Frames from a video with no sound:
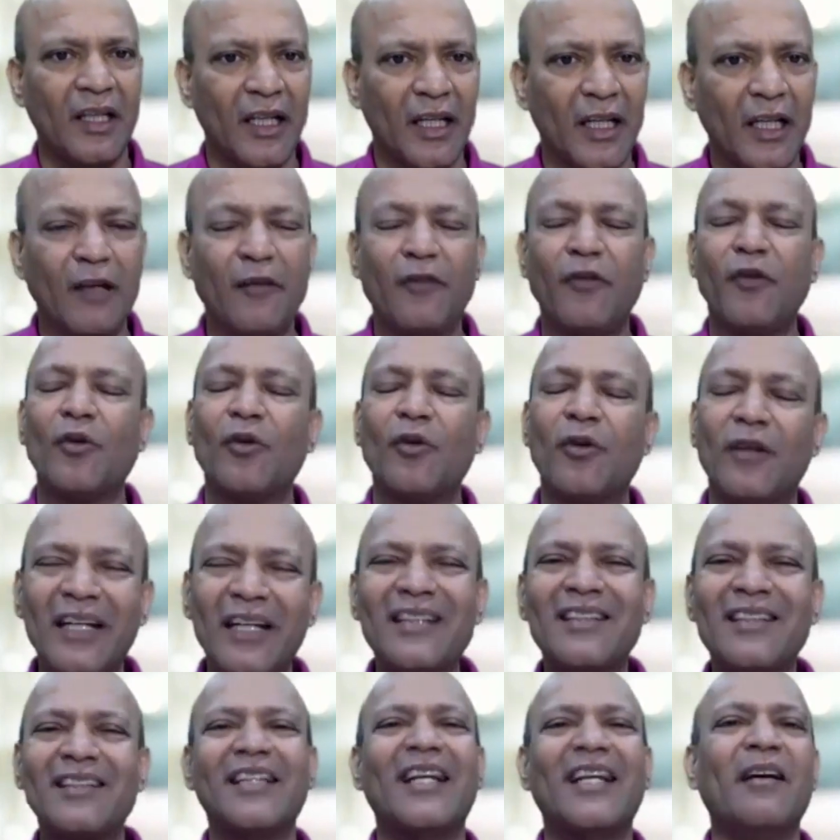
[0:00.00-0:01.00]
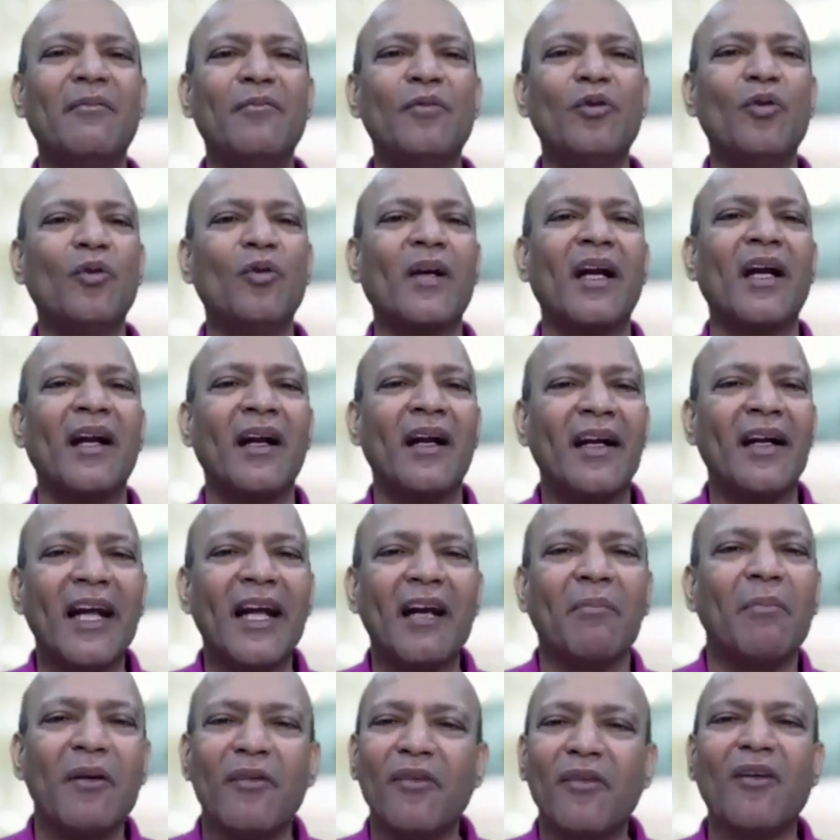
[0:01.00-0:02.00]
If you teach them you can
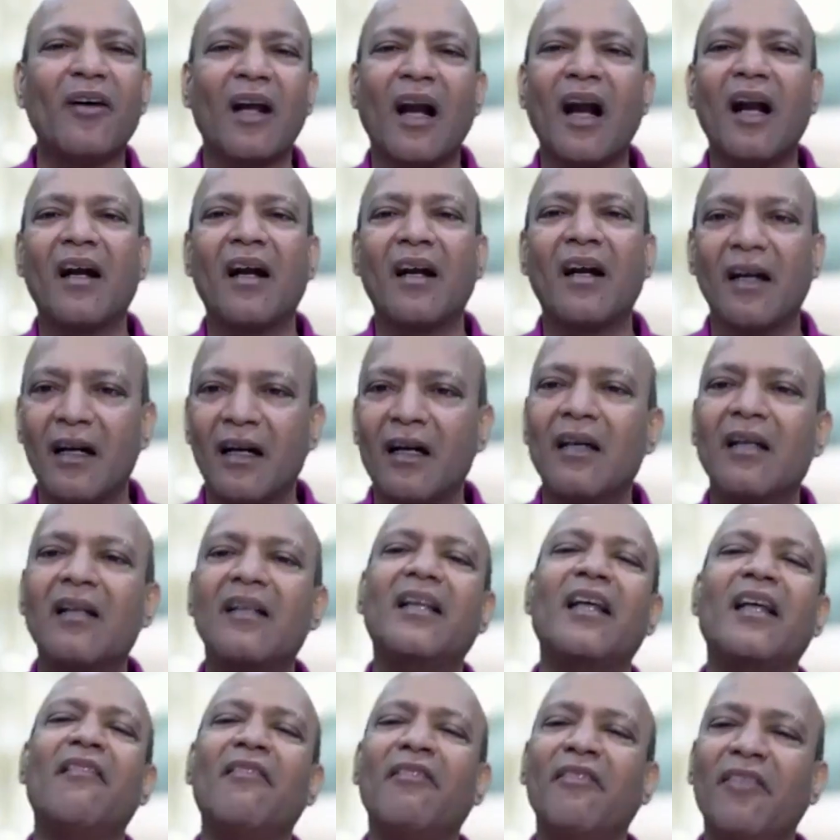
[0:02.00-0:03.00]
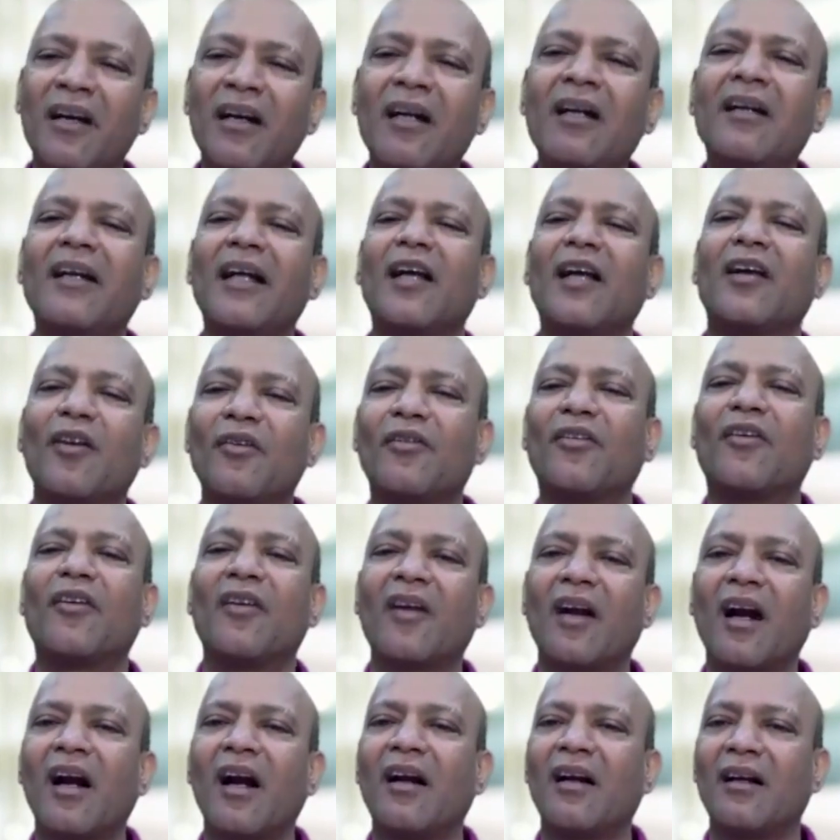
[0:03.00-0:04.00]
take me for granted, they will take you for
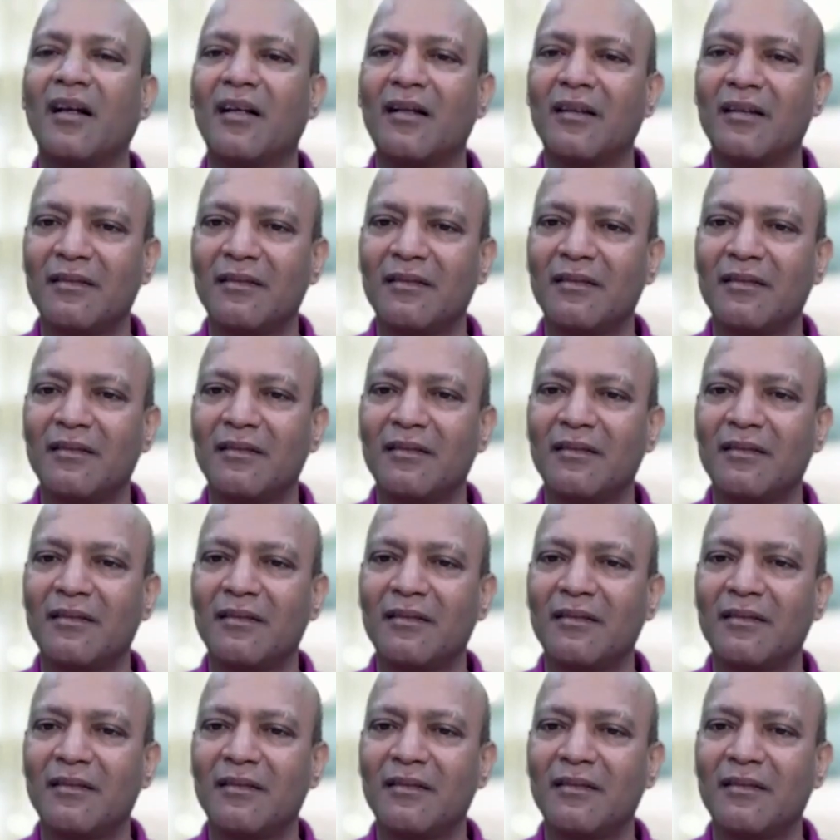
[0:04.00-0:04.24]
granted.